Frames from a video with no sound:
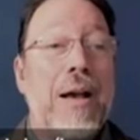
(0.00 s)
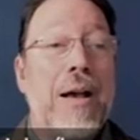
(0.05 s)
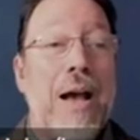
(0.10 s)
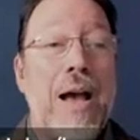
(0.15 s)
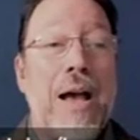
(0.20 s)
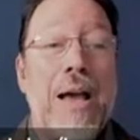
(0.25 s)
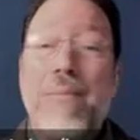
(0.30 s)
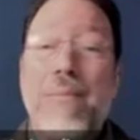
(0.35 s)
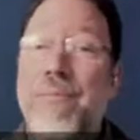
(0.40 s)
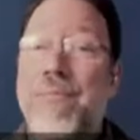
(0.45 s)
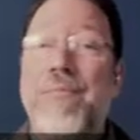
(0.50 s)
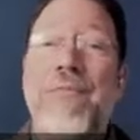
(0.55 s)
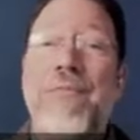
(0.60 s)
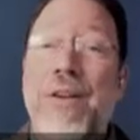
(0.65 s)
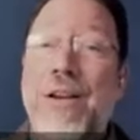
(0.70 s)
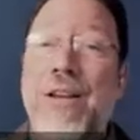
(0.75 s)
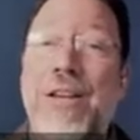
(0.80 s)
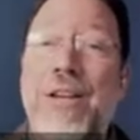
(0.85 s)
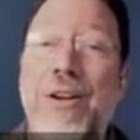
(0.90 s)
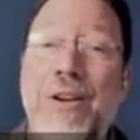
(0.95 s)
I'm
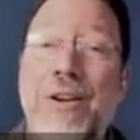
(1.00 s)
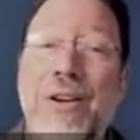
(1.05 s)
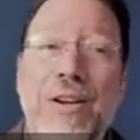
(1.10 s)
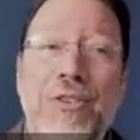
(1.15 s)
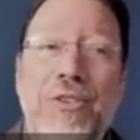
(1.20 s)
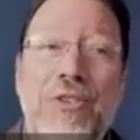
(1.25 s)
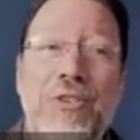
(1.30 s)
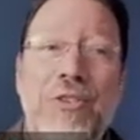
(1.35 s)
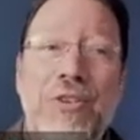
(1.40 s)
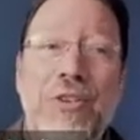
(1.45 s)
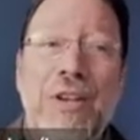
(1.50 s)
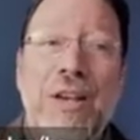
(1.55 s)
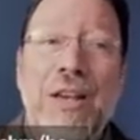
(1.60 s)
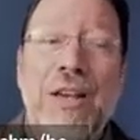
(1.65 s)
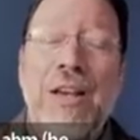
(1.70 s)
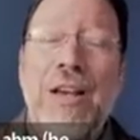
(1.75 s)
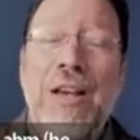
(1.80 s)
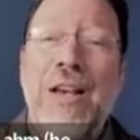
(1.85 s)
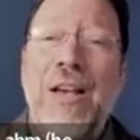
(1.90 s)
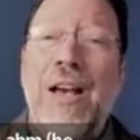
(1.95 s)
very curious.
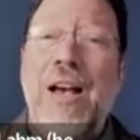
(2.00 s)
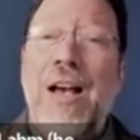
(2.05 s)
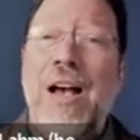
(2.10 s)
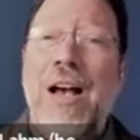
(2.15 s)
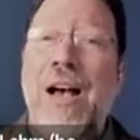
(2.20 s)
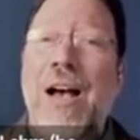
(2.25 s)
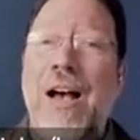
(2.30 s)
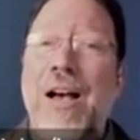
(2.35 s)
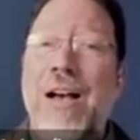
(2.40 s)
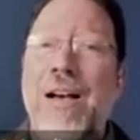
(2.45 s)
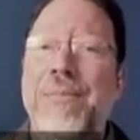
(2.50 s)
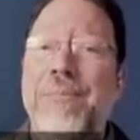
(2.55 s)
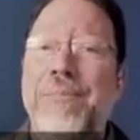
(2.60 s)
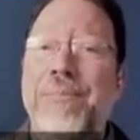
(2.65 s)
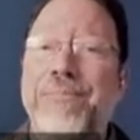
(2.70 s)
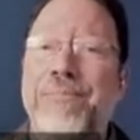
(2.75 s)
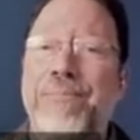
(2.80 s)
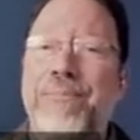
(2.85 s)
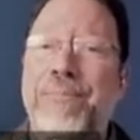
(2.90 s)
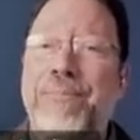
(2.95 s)
I'm
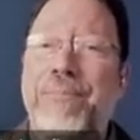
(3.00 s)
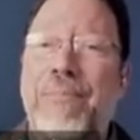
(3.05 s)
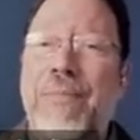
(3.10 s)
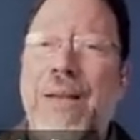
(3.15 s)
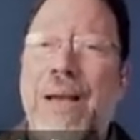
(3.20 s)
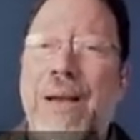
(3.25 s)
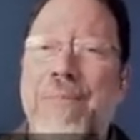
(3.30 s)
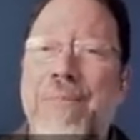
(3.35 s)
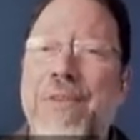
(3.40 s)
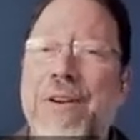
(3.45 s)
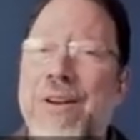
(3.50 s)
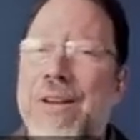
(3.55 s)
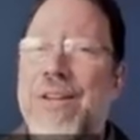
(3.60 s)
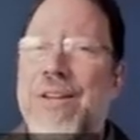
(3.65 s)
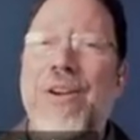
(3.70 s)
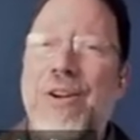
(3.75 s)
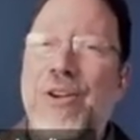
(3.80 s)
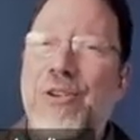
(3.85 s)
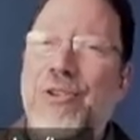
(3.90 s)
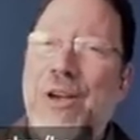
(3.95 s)
very
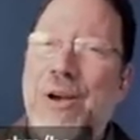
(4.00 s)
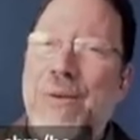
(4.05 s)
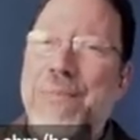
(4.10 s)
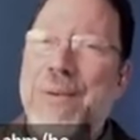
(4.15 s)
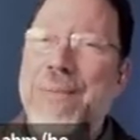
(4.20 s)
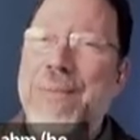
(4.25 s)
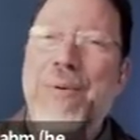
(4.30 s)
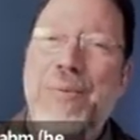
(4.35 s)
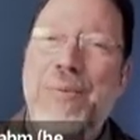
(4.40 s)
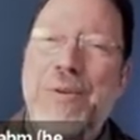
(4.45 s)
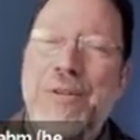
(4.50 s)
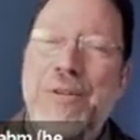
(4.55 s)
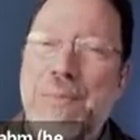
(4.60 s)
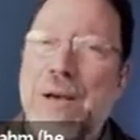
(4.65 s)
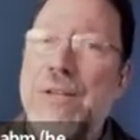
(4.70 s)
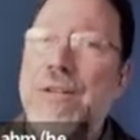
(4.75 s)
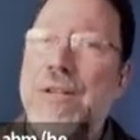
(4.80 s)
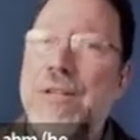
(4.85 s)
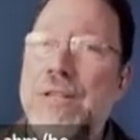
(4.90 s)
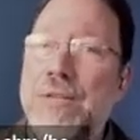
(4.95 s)
curious how people
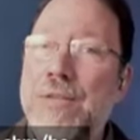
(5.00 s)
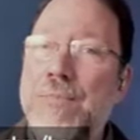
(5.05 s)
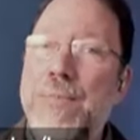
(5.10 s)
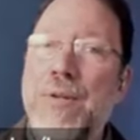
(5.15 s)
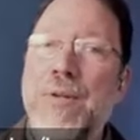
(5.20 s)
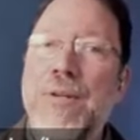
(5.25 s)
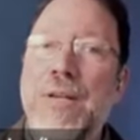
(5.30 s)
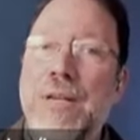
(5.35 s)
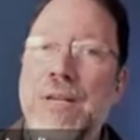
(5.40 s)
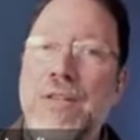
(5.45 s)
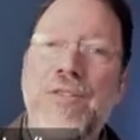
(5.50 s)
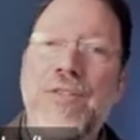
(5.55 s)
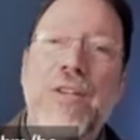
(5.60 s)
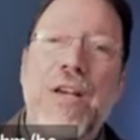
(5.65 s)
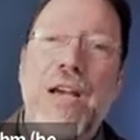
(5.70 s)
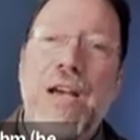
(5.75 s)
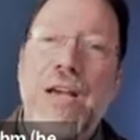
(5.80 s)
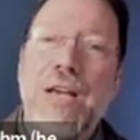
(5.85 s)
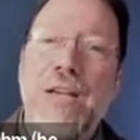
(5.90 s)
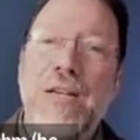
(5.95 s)
respond to this building
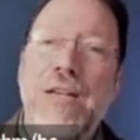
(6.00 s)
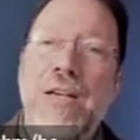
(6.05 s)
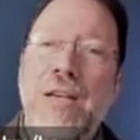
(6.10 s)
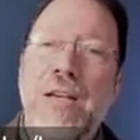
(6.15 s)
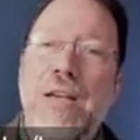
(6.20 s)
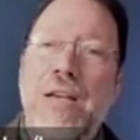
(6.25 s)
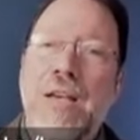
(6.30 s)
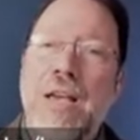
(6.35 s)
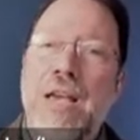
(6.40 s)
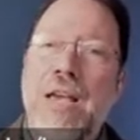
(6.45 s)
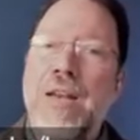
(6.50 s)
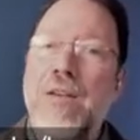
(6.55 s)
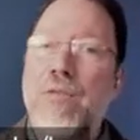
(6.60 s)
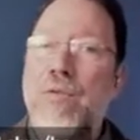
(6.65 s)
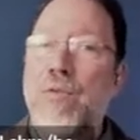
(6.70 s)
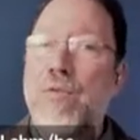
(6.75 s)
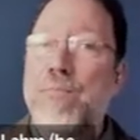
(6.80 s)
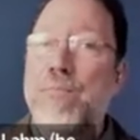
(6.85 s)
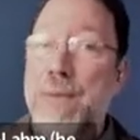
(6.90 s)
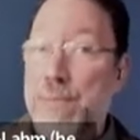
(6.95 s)
inside,
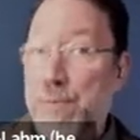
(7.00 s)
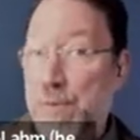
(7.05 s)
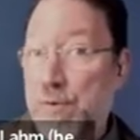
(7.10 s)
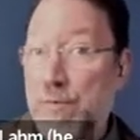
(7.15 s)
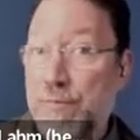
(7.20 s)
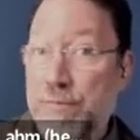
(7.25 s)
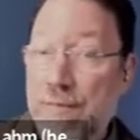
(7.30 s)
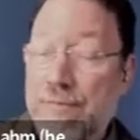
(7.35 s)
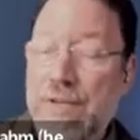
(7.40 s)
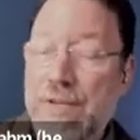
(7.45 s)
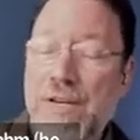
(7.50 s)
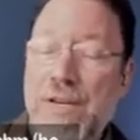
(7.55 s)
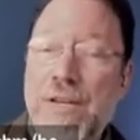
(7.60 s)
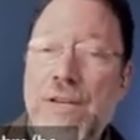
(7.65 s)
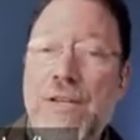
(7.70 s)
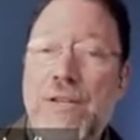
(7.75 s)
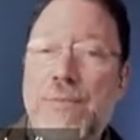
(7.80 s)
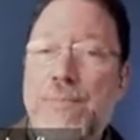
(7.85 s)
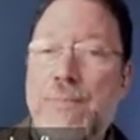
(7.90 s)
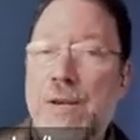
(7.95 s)
and people who've lived in it
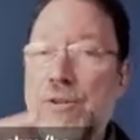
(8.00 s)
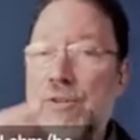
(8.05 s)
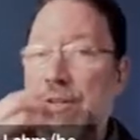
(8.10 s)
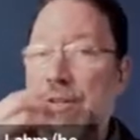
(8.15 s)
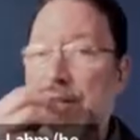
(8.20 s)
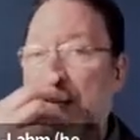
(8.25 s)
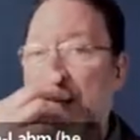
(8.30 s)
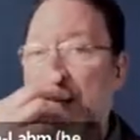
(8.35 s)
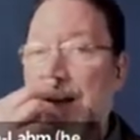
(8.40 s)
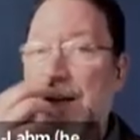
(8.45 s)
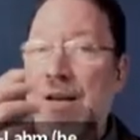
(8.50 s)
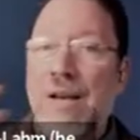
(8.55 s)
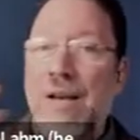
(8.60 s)
especially.